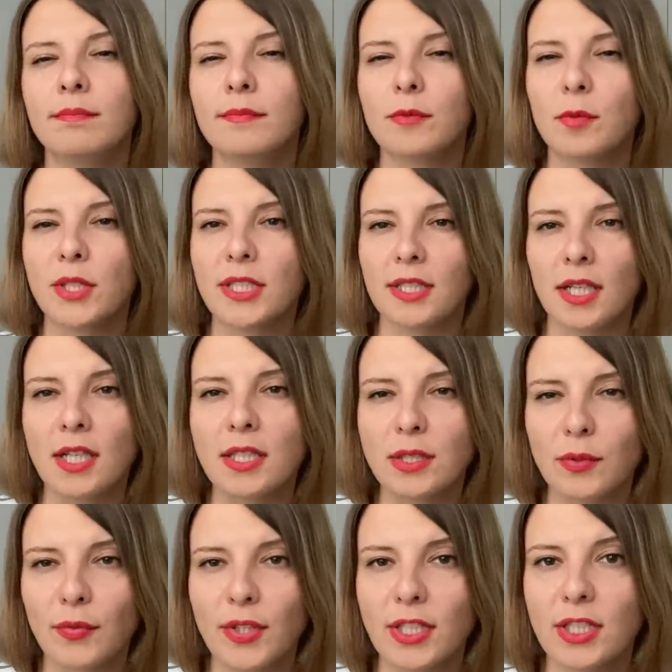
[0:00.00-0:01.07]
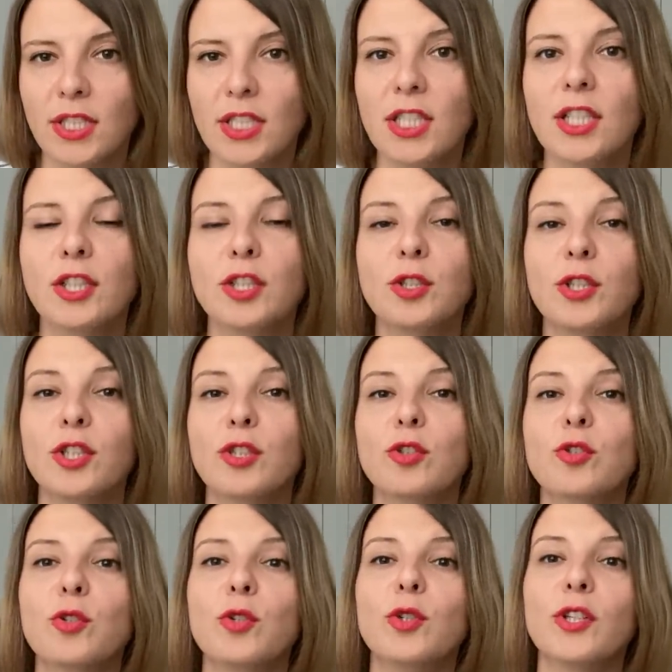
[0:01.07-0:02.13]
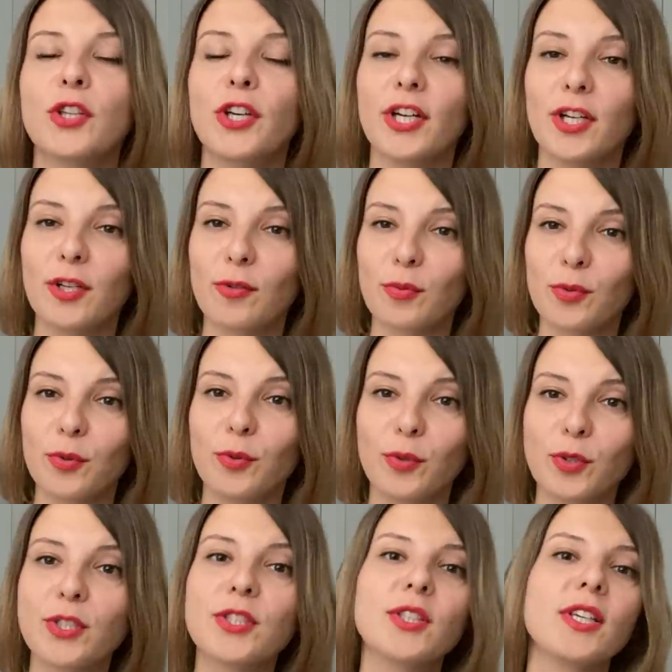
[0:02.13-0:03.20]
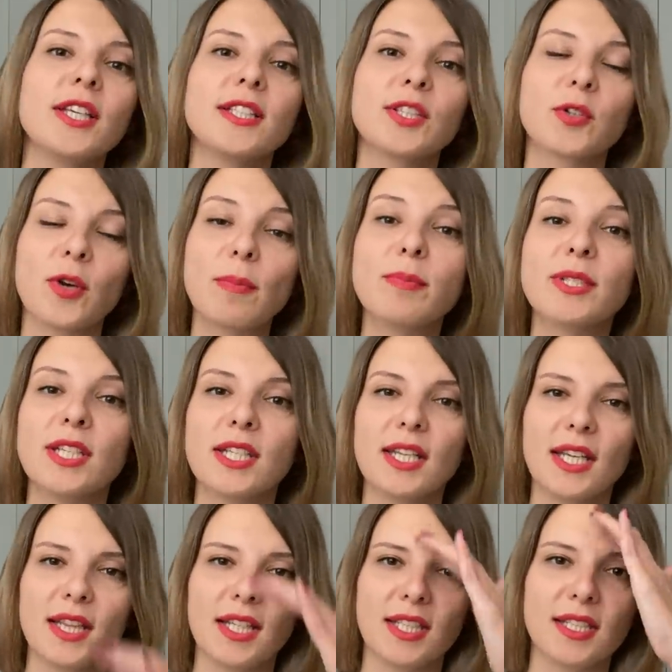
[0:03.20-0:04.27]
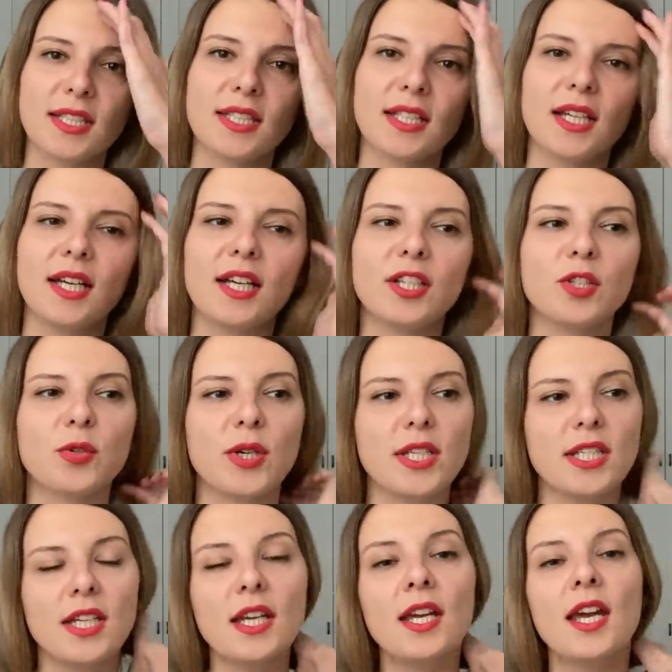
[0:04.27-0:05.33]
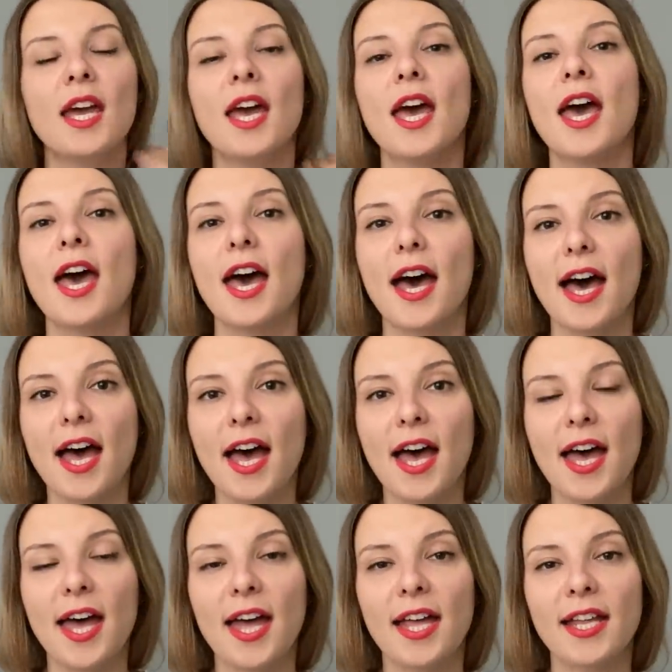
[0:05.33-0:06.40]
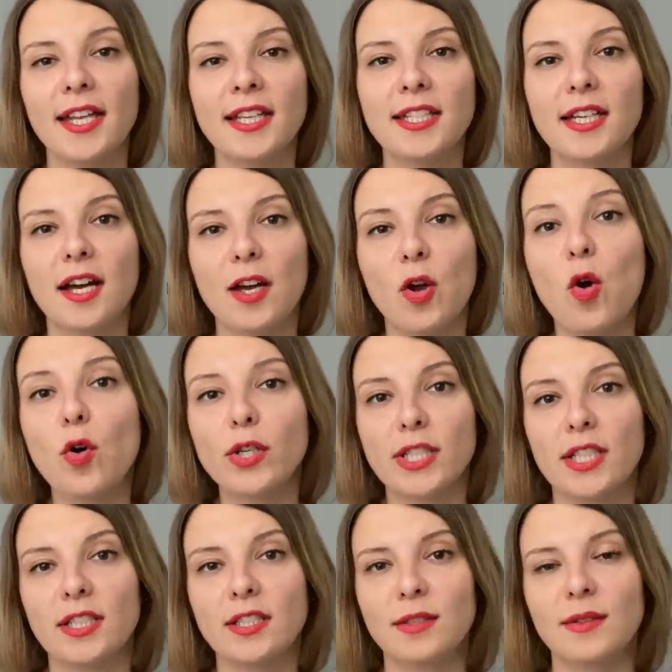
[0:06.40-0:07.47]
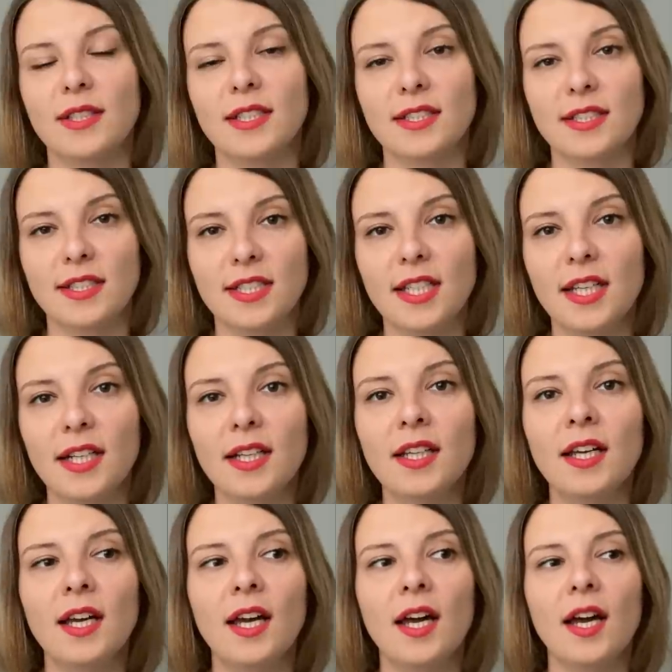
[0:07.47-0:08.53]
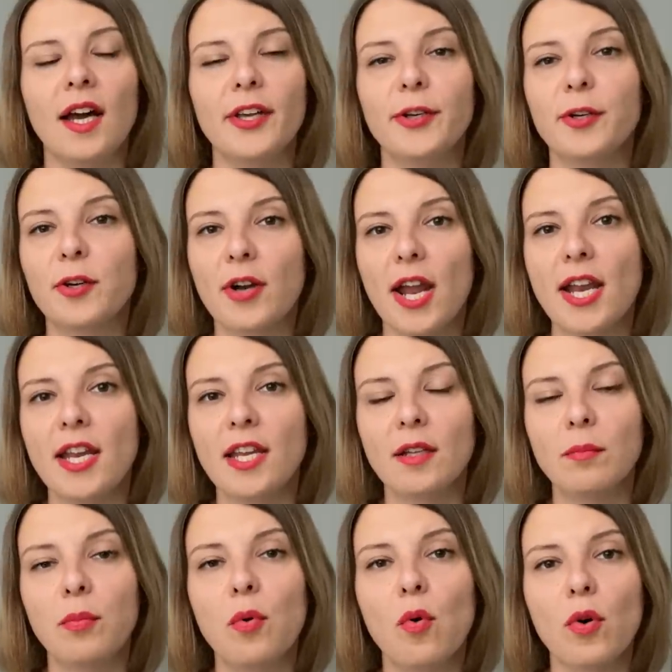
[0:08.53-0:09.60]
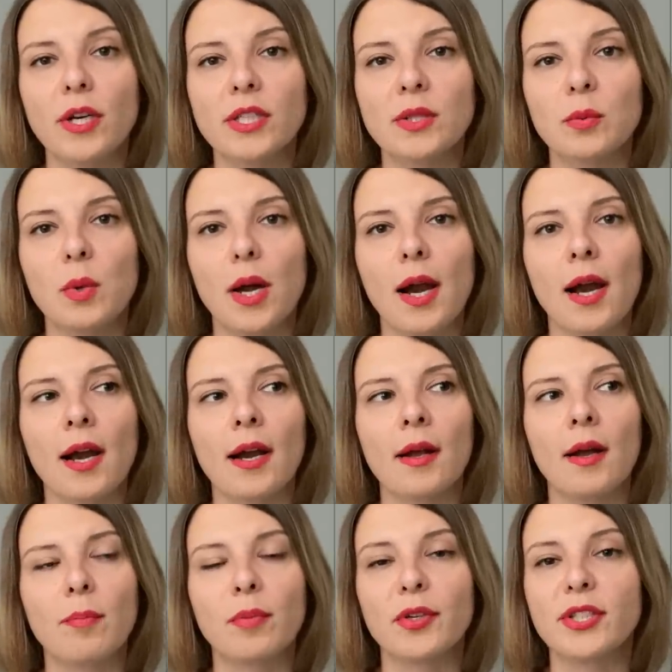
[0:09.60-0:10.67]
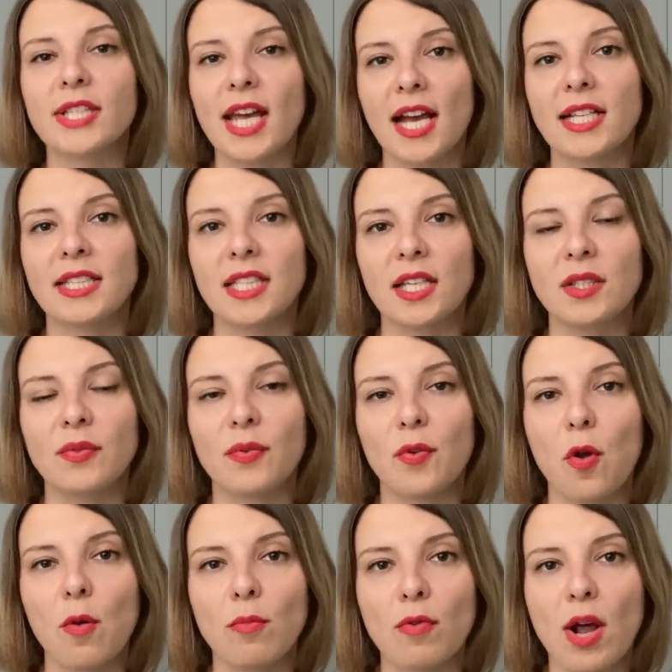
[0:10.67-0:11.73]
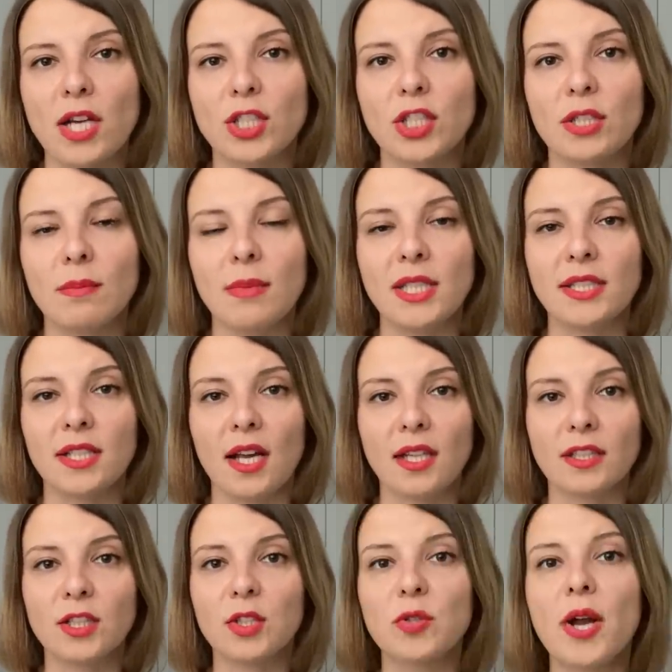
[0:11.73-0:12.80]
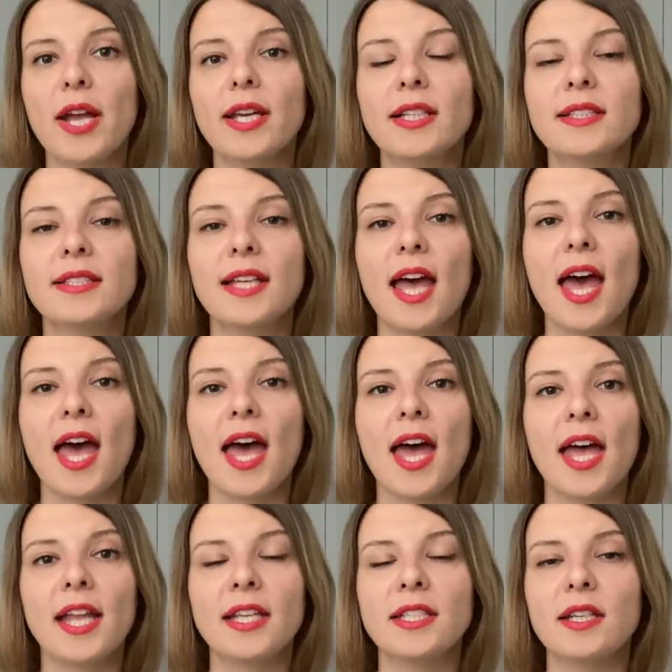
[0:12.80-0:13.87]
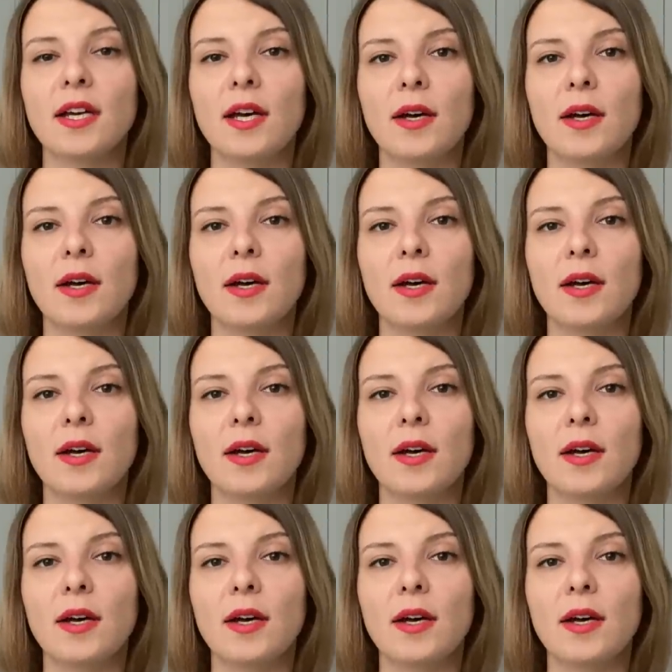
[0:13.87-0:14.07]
results of this deal, to control the rules inscripted in this treaty. And according to this deal, Ukrainian ports were protected from Russian missile strikes, and